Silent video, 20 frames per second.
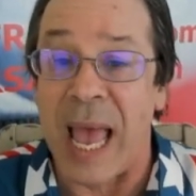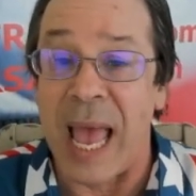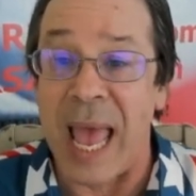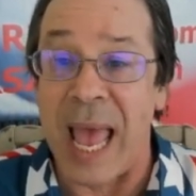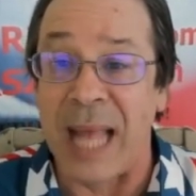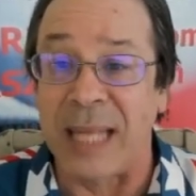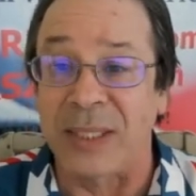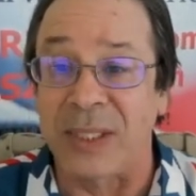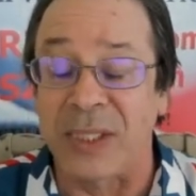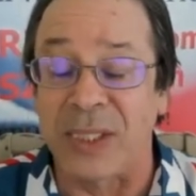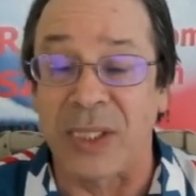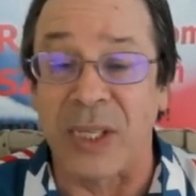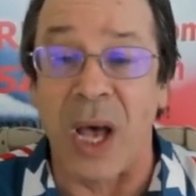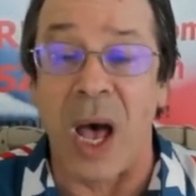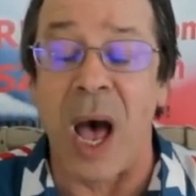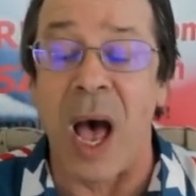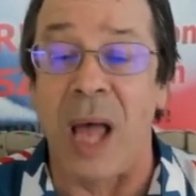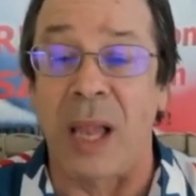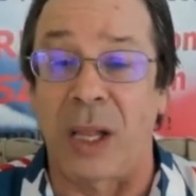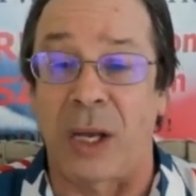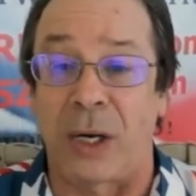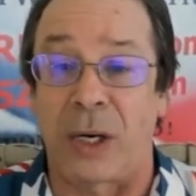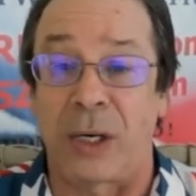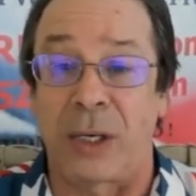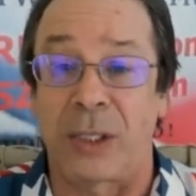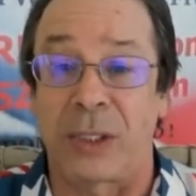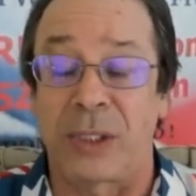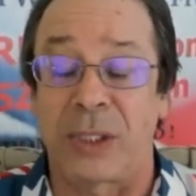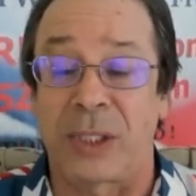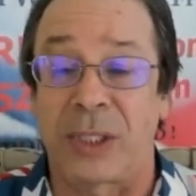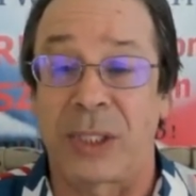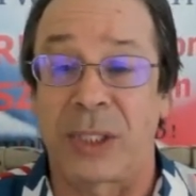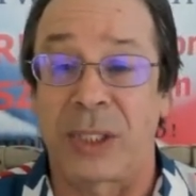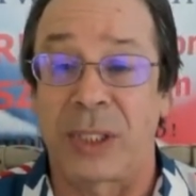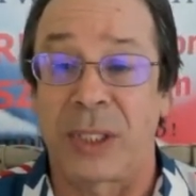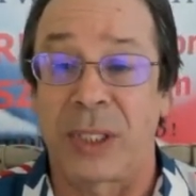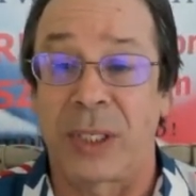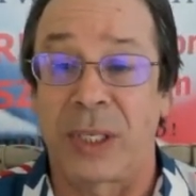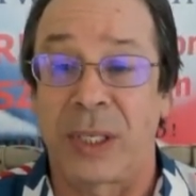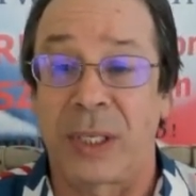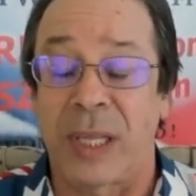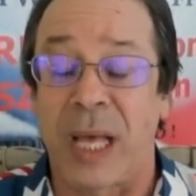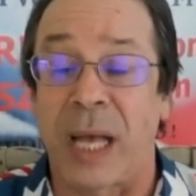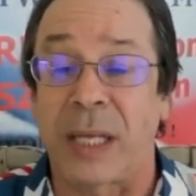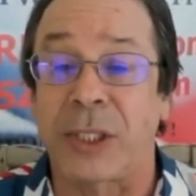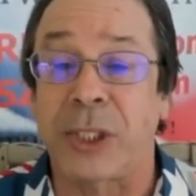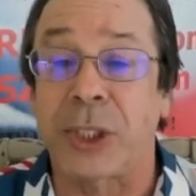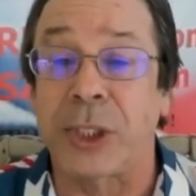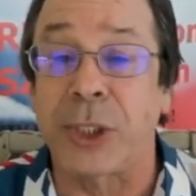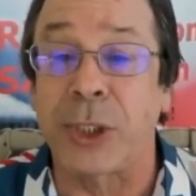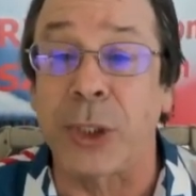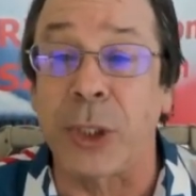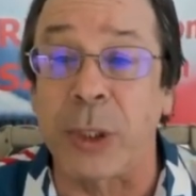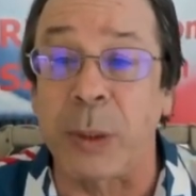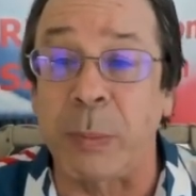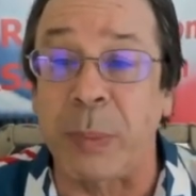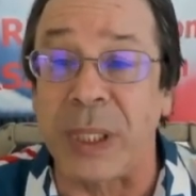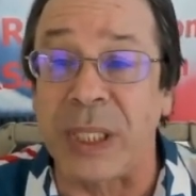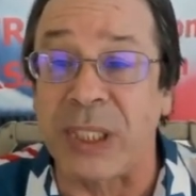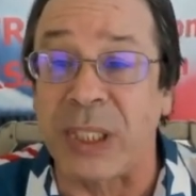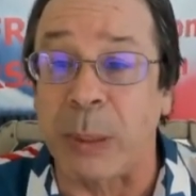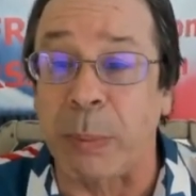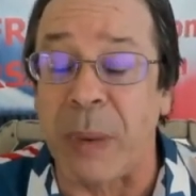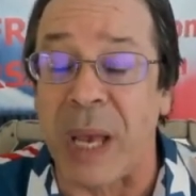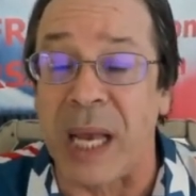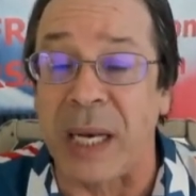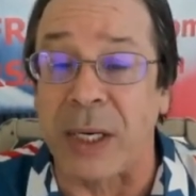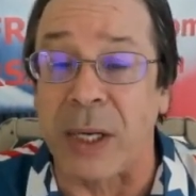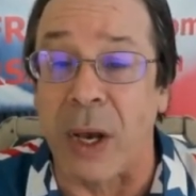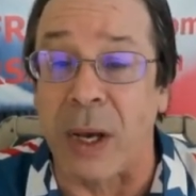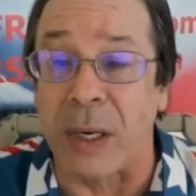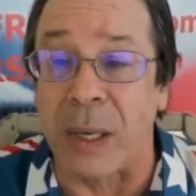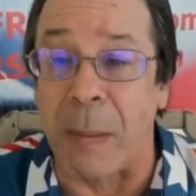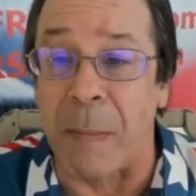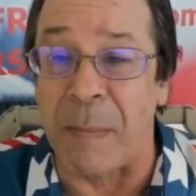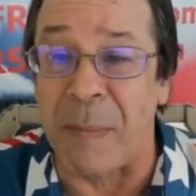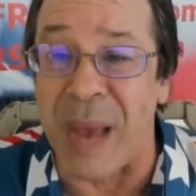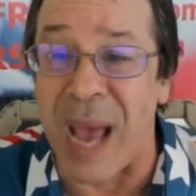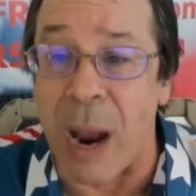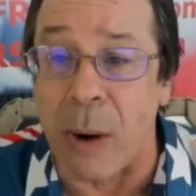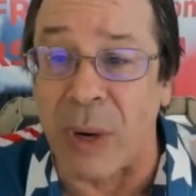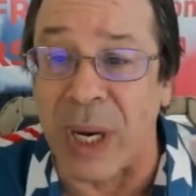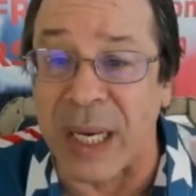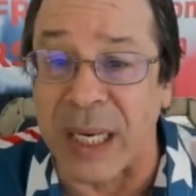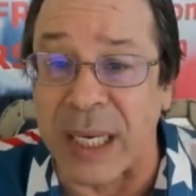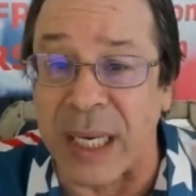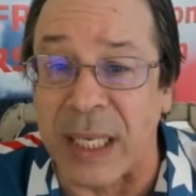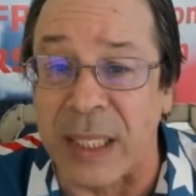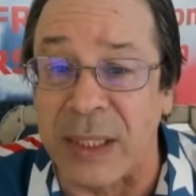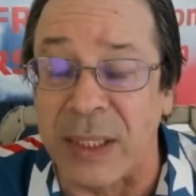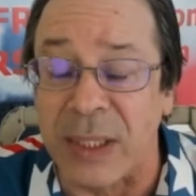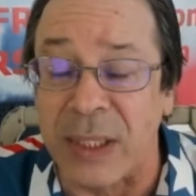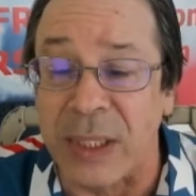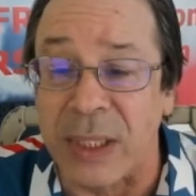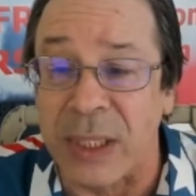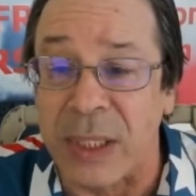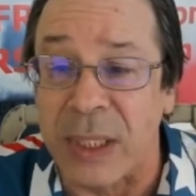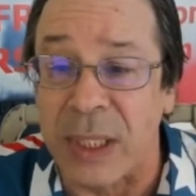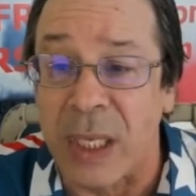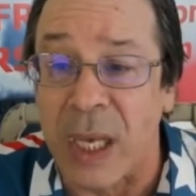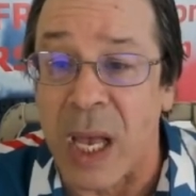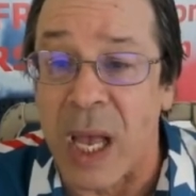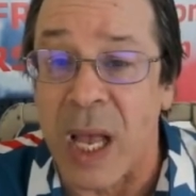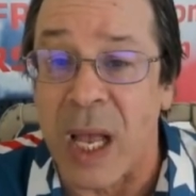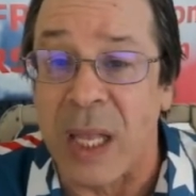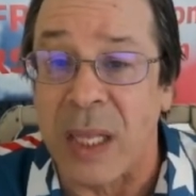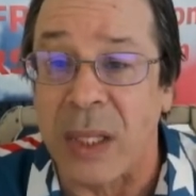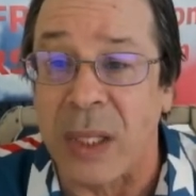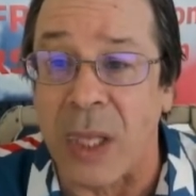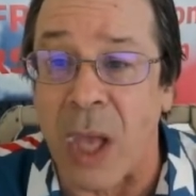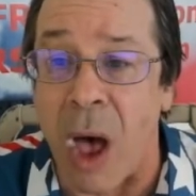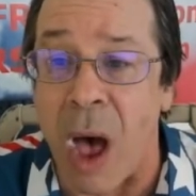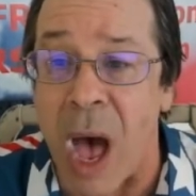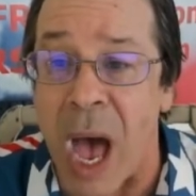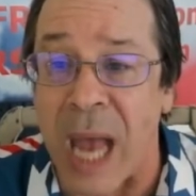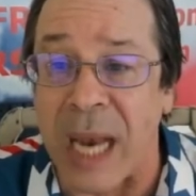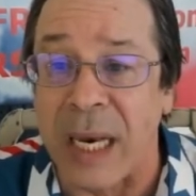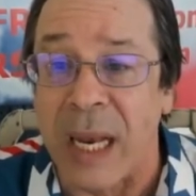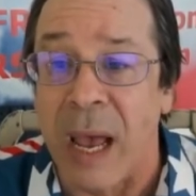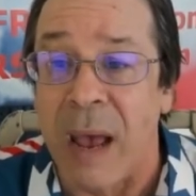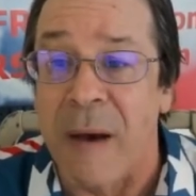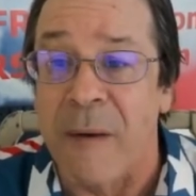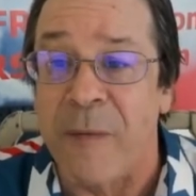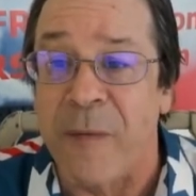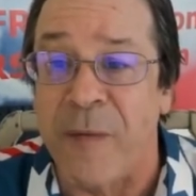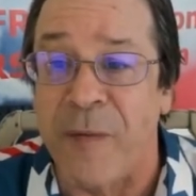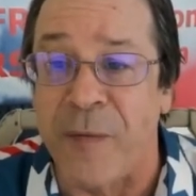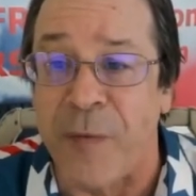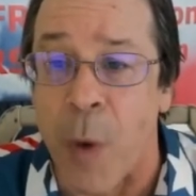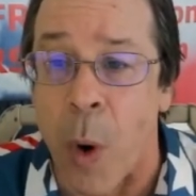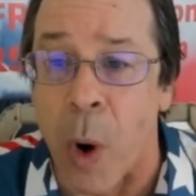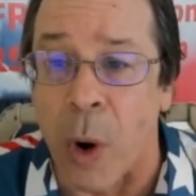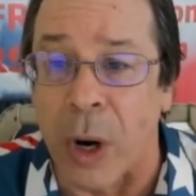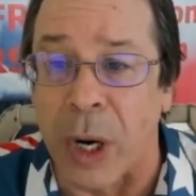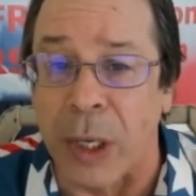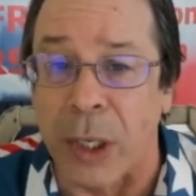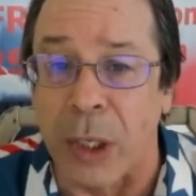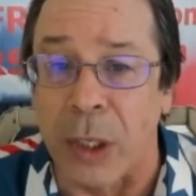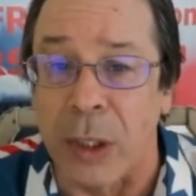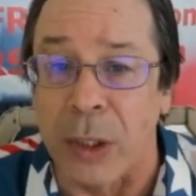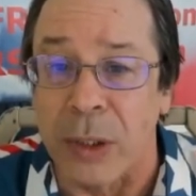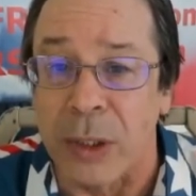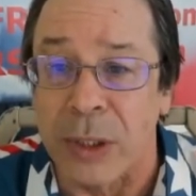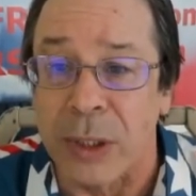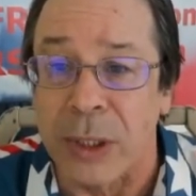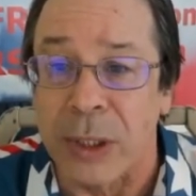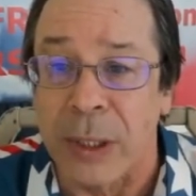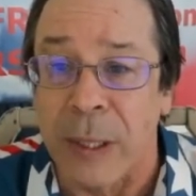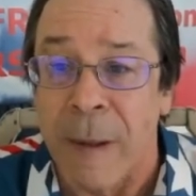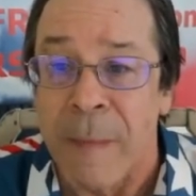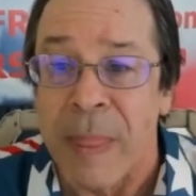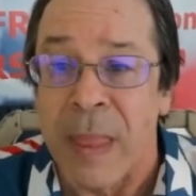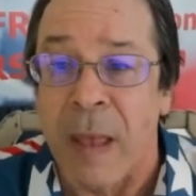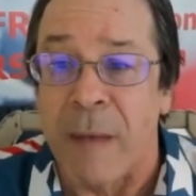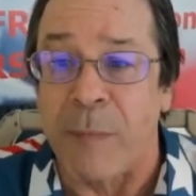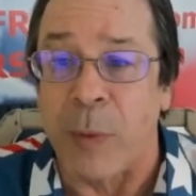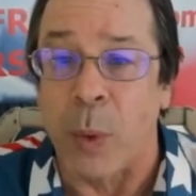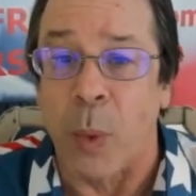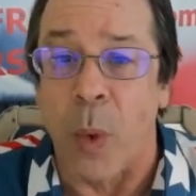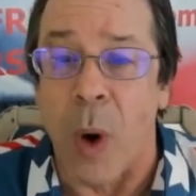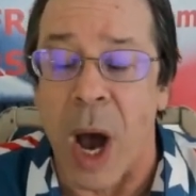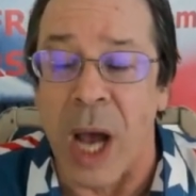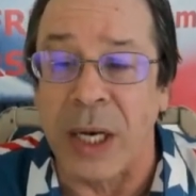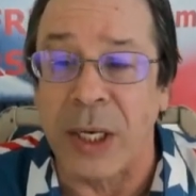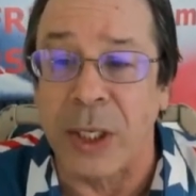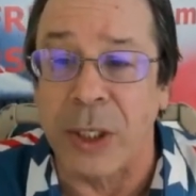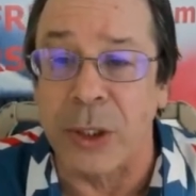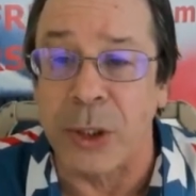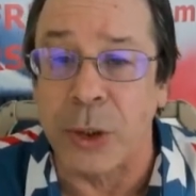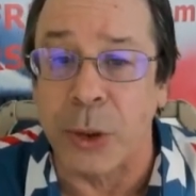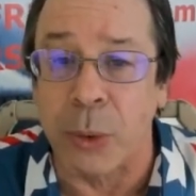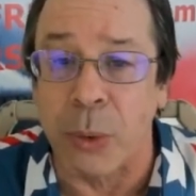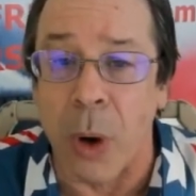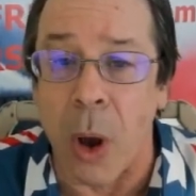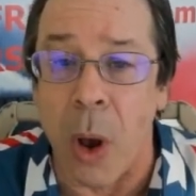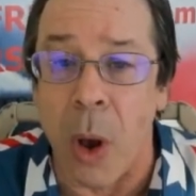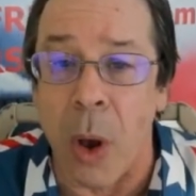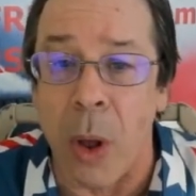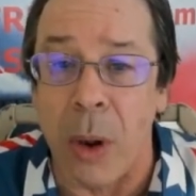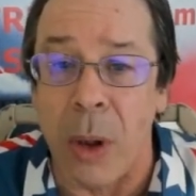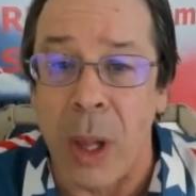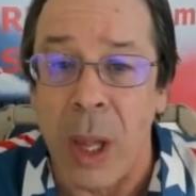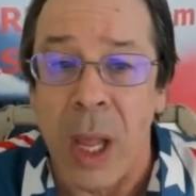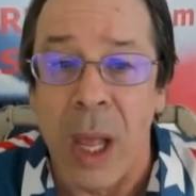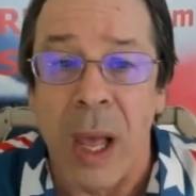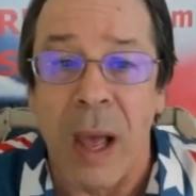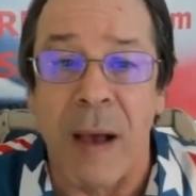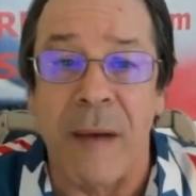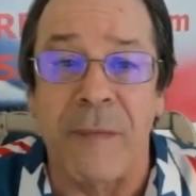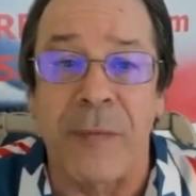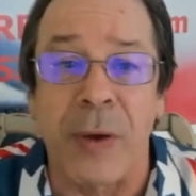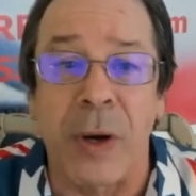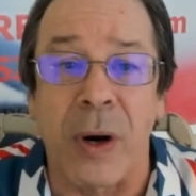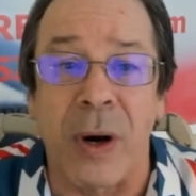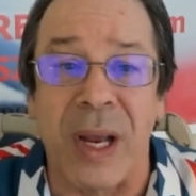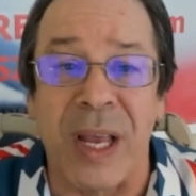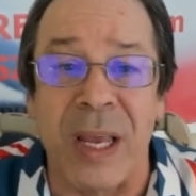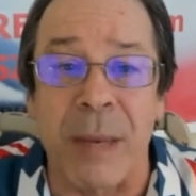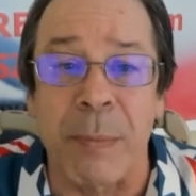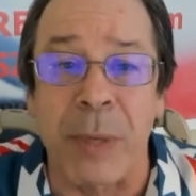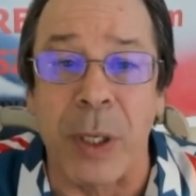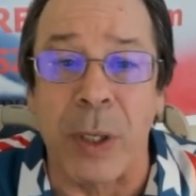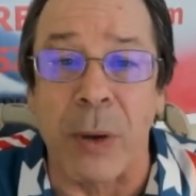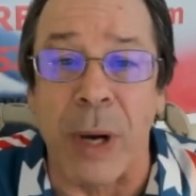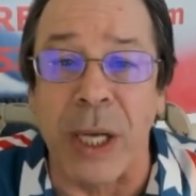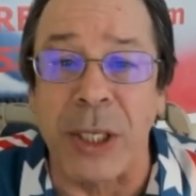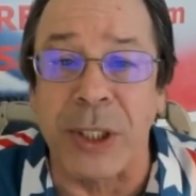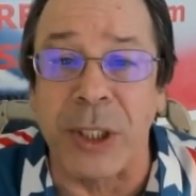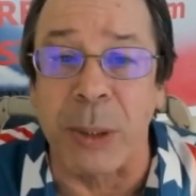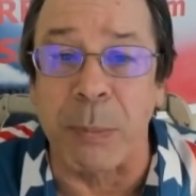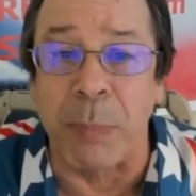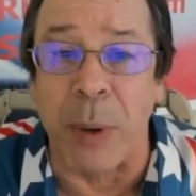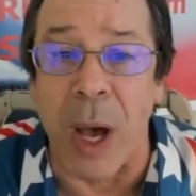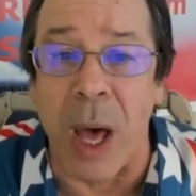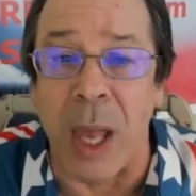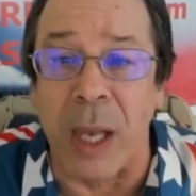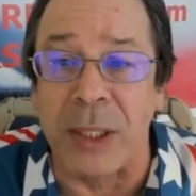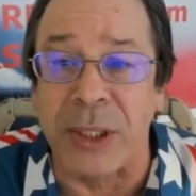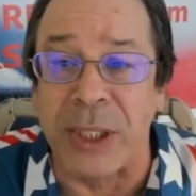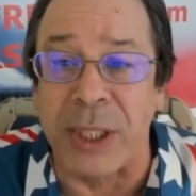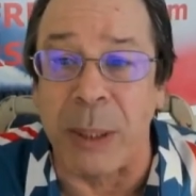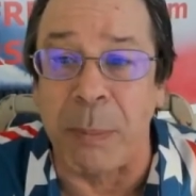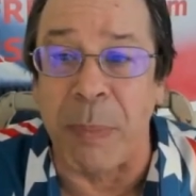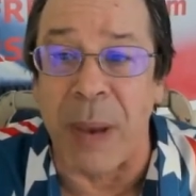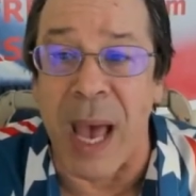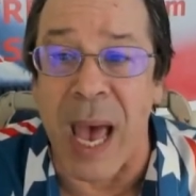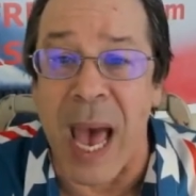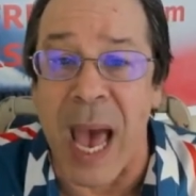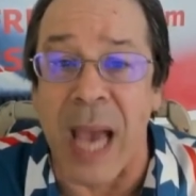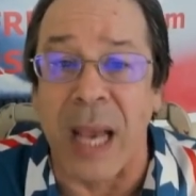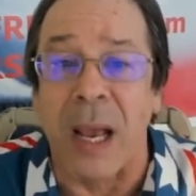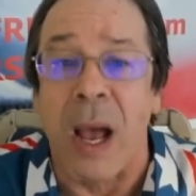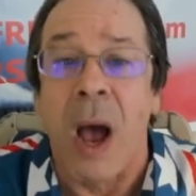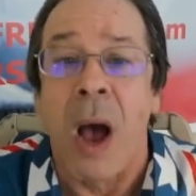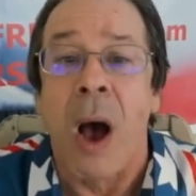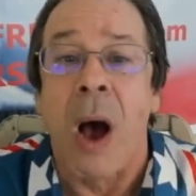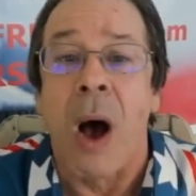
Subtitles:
and dollars that should be spent on Americans, not foreigners. You want control of your immigration policy back,